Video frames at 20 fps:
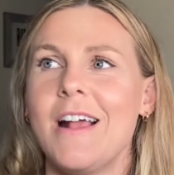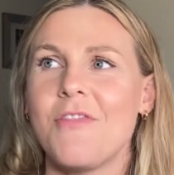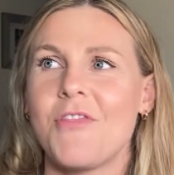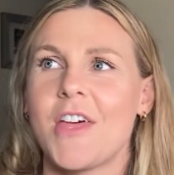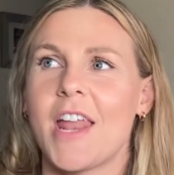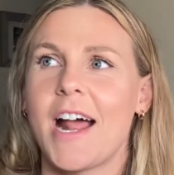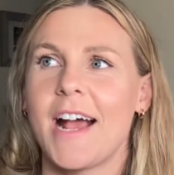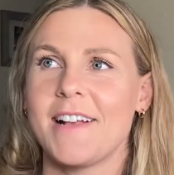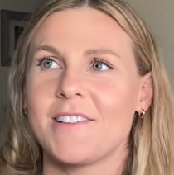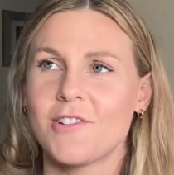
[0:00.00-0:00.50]

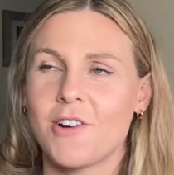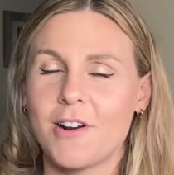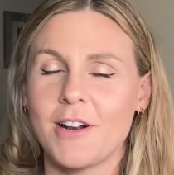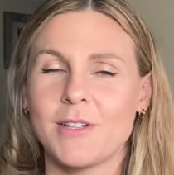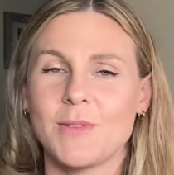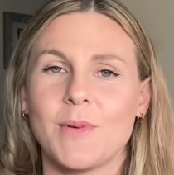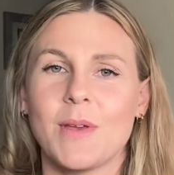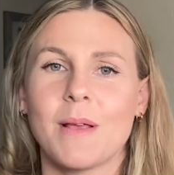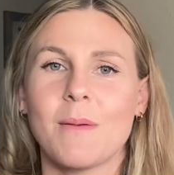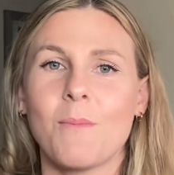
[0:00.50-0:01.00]
that I started
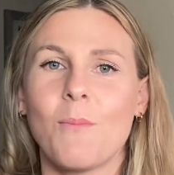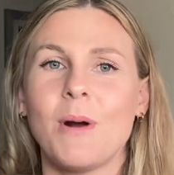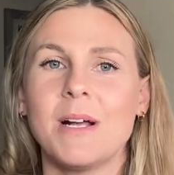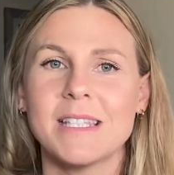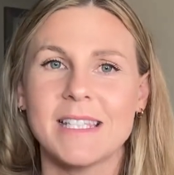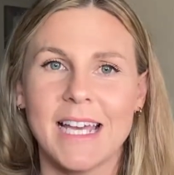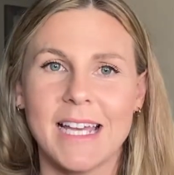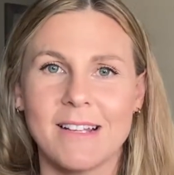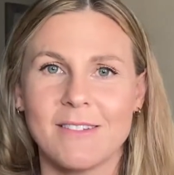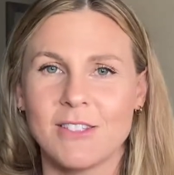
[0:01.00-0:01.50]
doing. Once
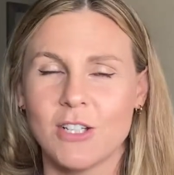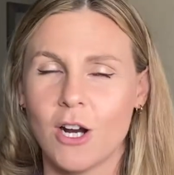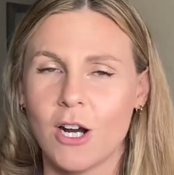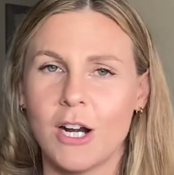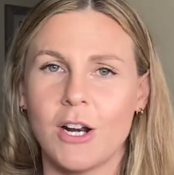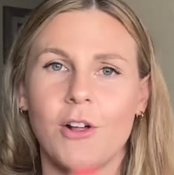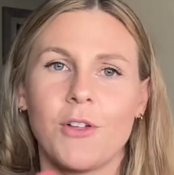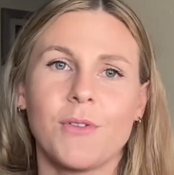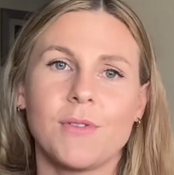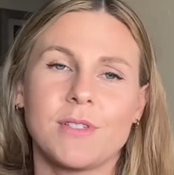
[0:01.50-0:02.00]
I
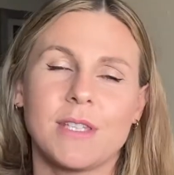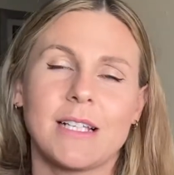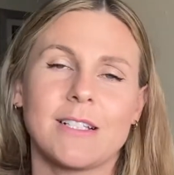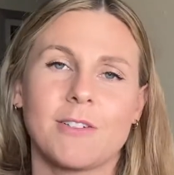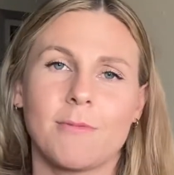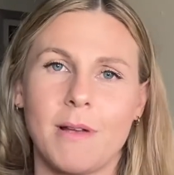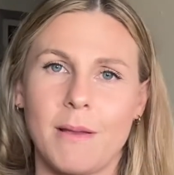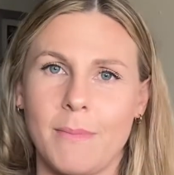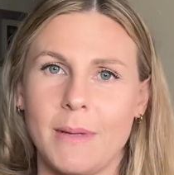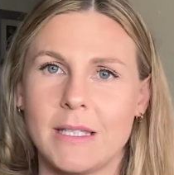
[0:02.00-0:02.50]
started all those things for
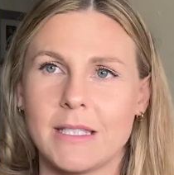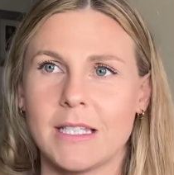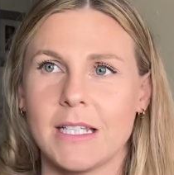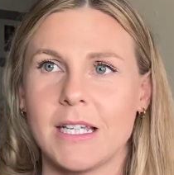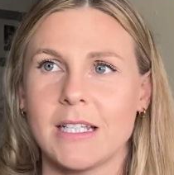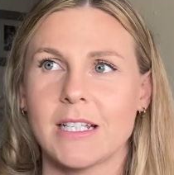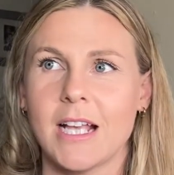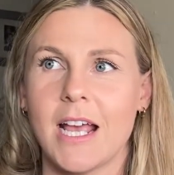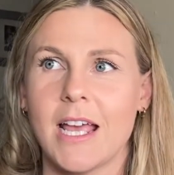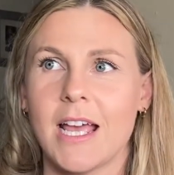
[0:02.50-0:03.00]
my
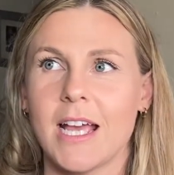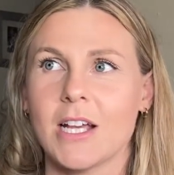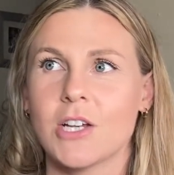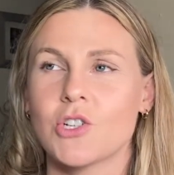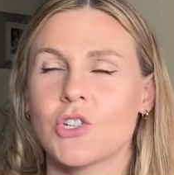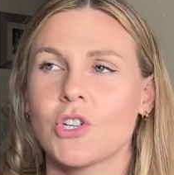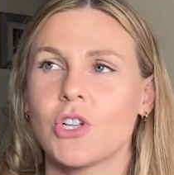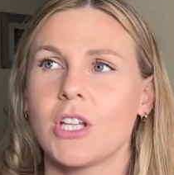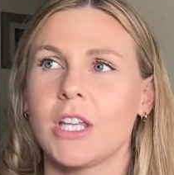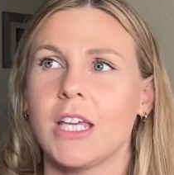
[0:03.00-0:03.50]
business, I
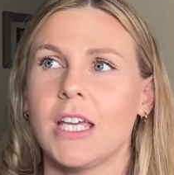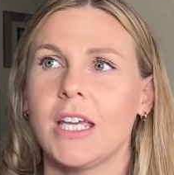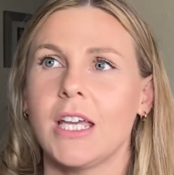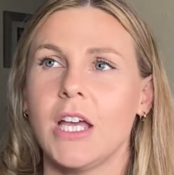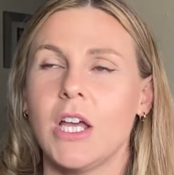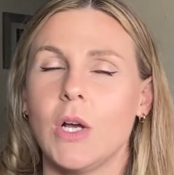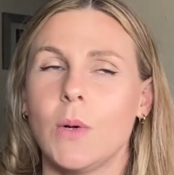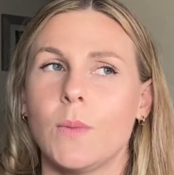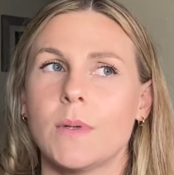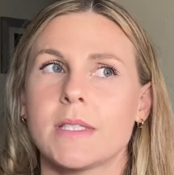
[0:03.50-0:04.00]
actually
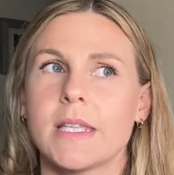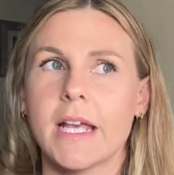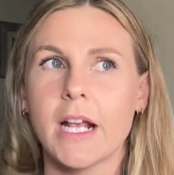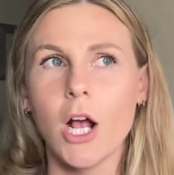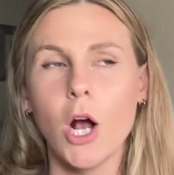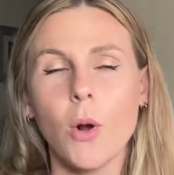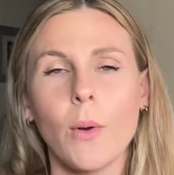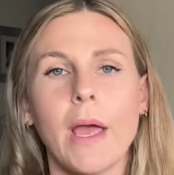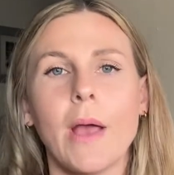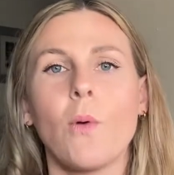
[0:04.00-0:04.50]
was like,
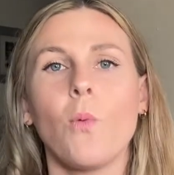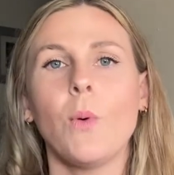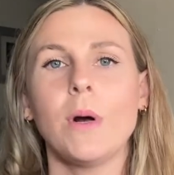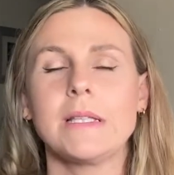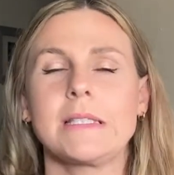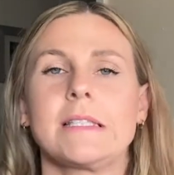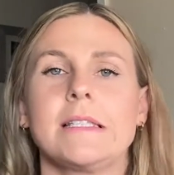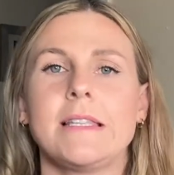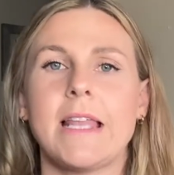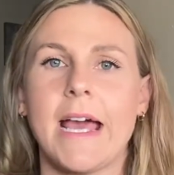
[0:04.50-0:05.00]
okay,
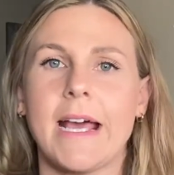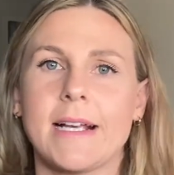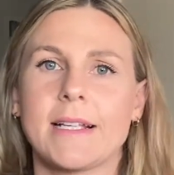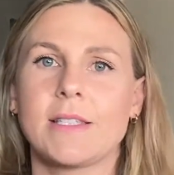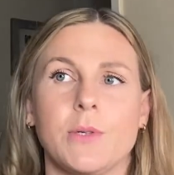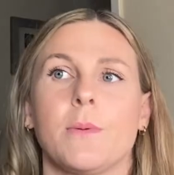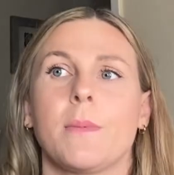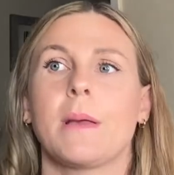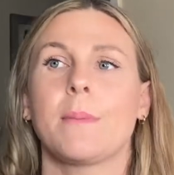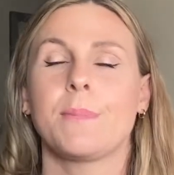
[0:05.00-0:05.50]
what's next
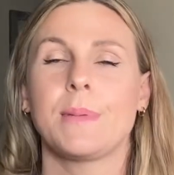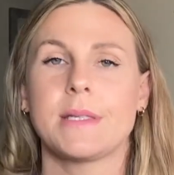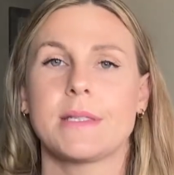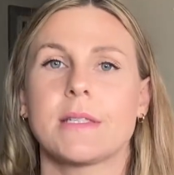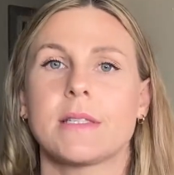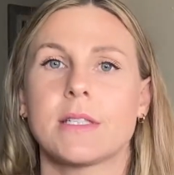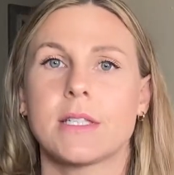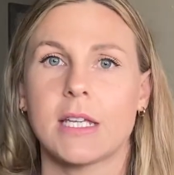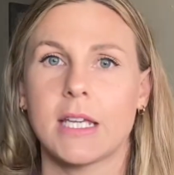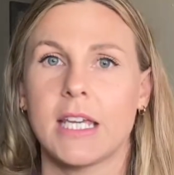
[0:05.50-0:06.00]
in my
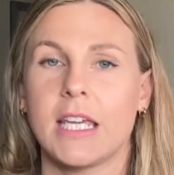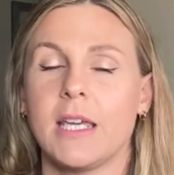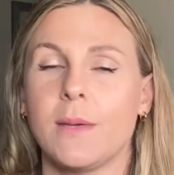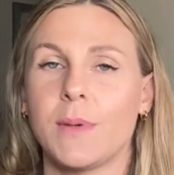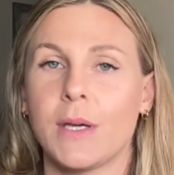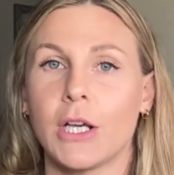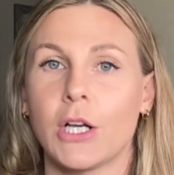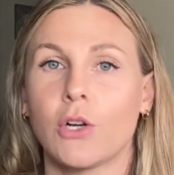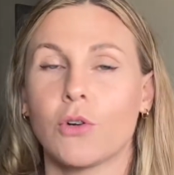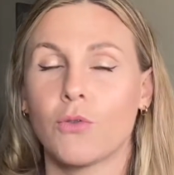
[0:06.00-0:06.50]
business to keep
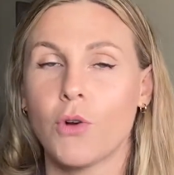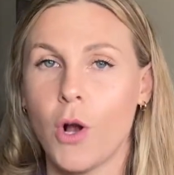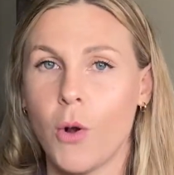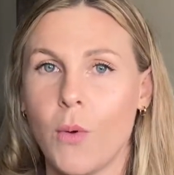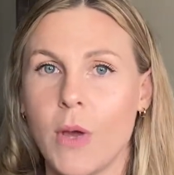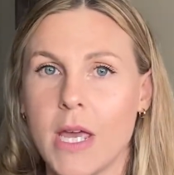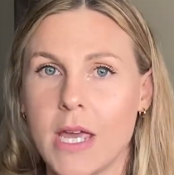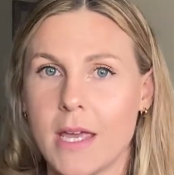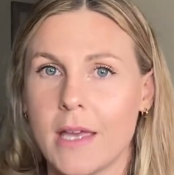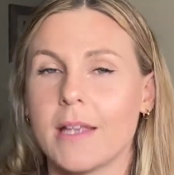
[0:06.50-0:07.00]
it
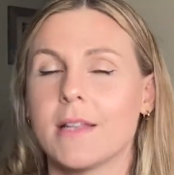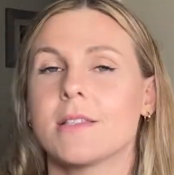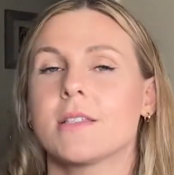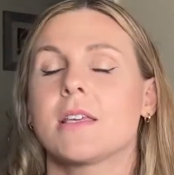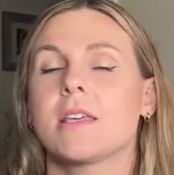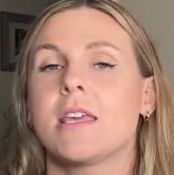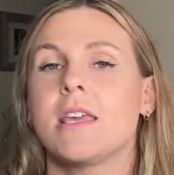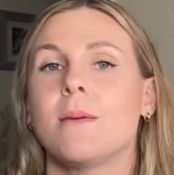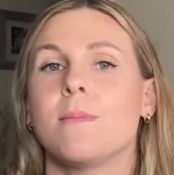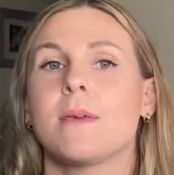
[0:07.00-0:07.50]
growing and to
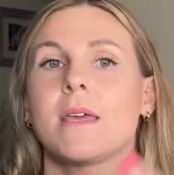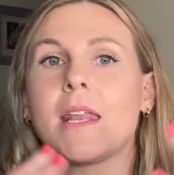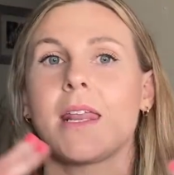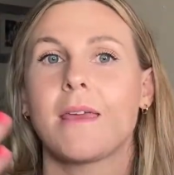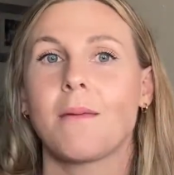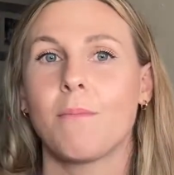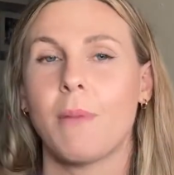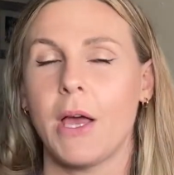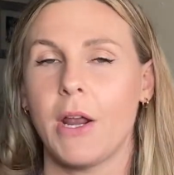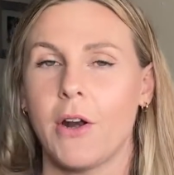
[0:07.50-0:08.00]
keep getting
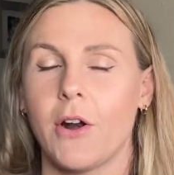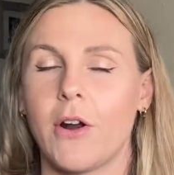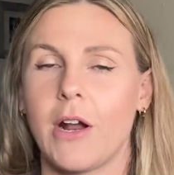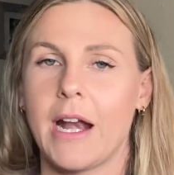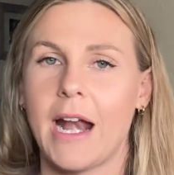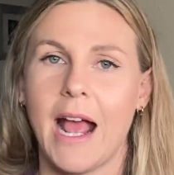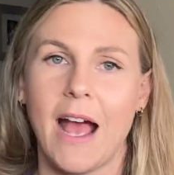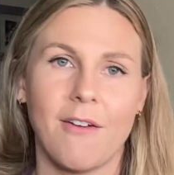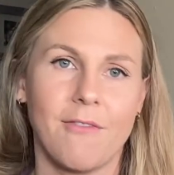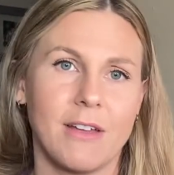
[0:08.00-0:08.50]
better and
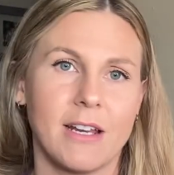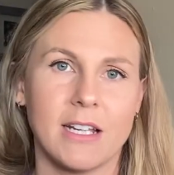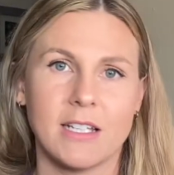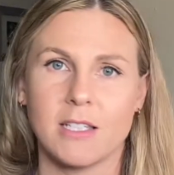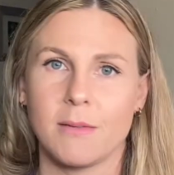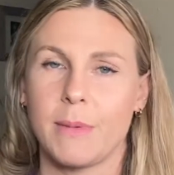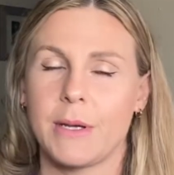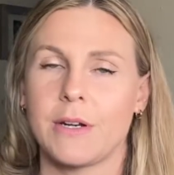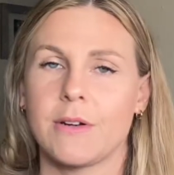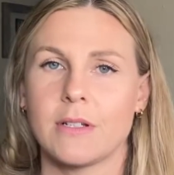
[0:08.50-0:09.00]
having just a
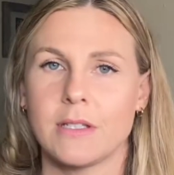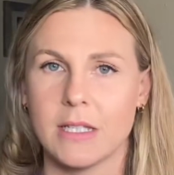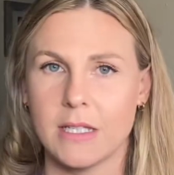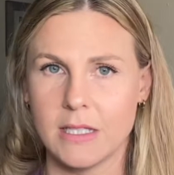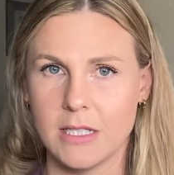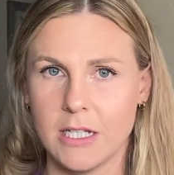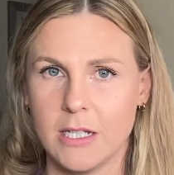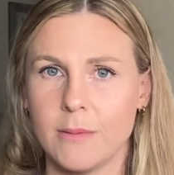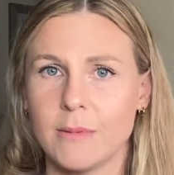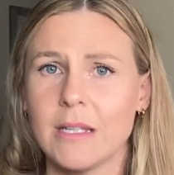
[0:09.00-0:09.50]
better
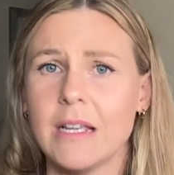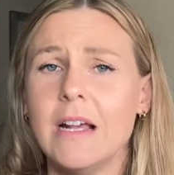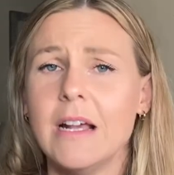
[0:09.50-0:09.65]
systems?